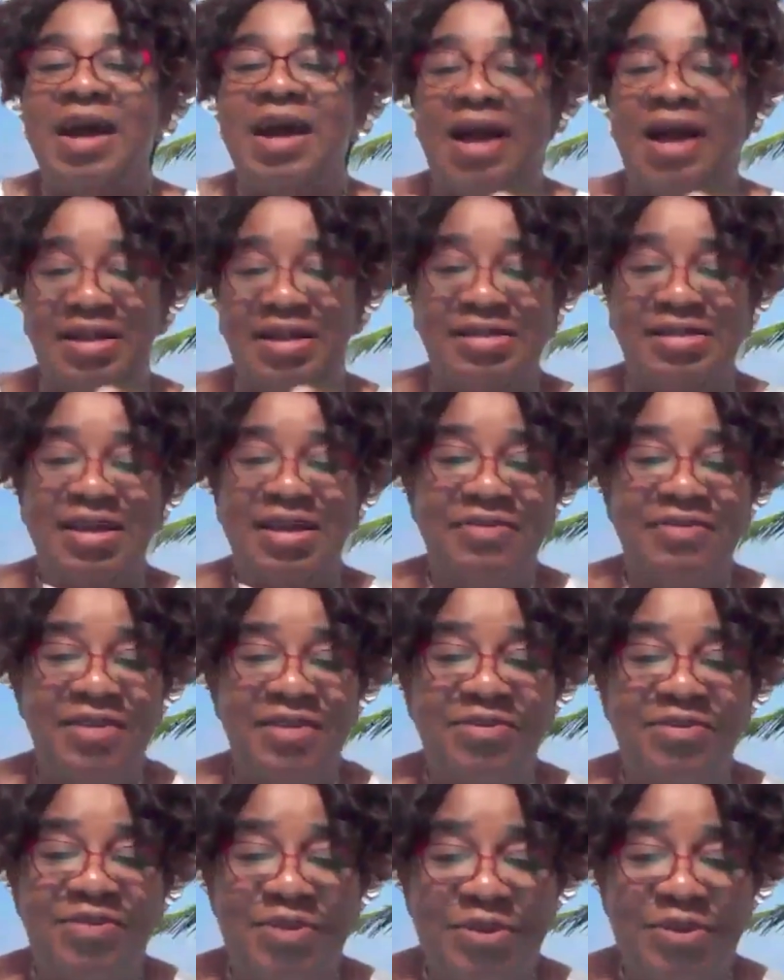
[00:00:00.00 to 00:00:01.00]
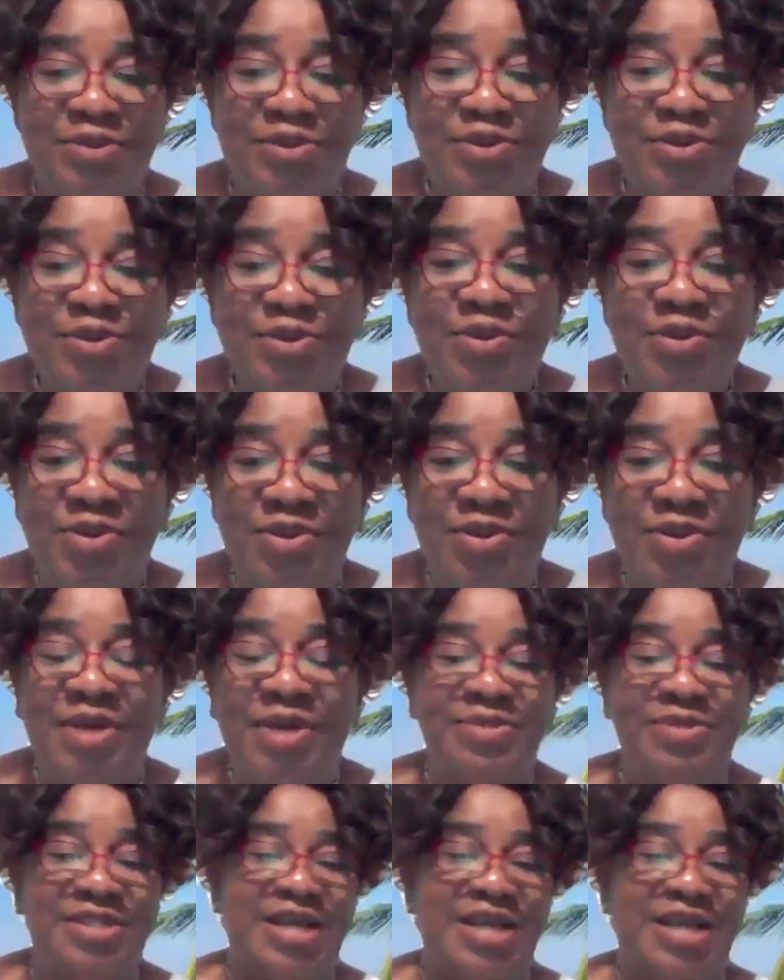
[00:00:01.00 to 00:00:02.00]
I served them for two
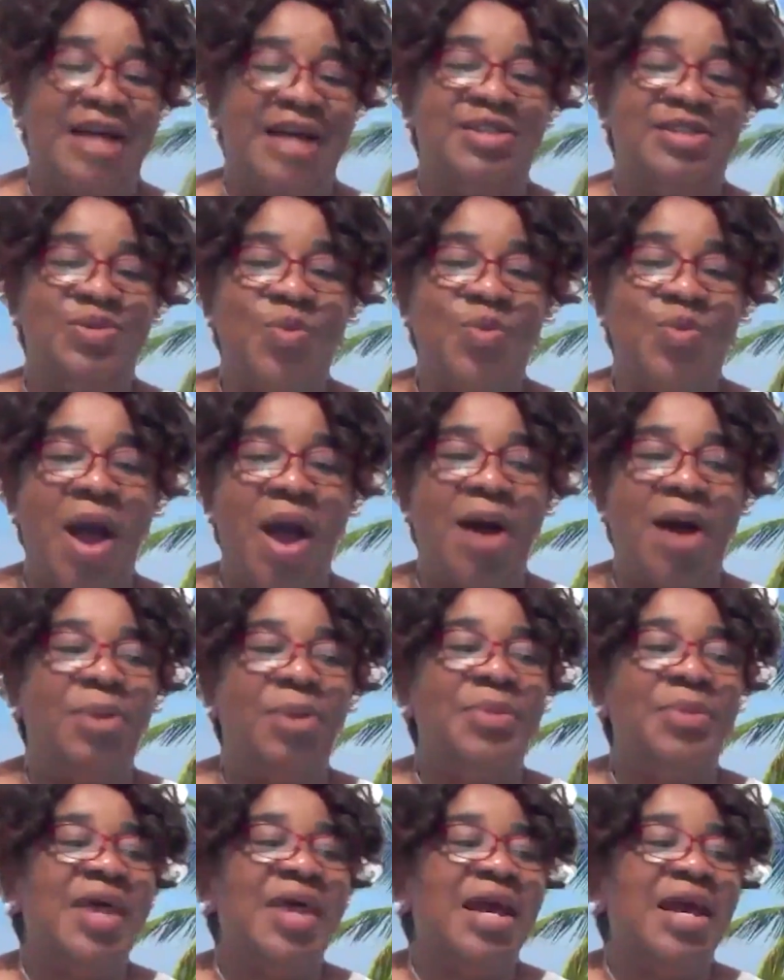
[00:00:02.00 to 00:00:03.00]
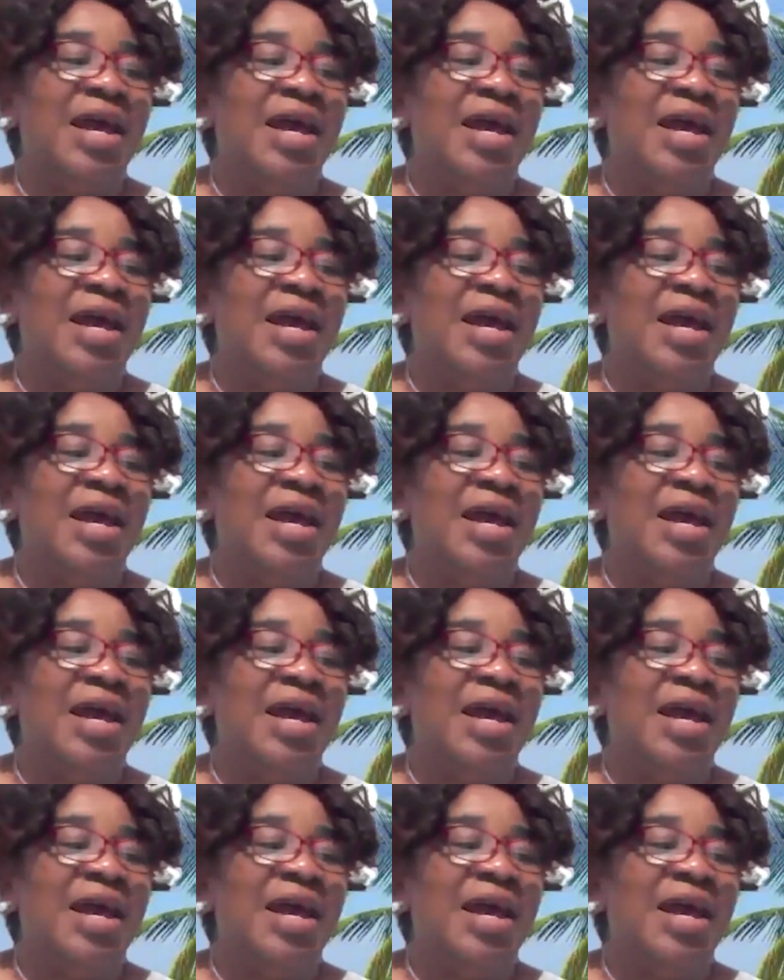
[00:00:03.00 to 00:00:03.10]
terms as well.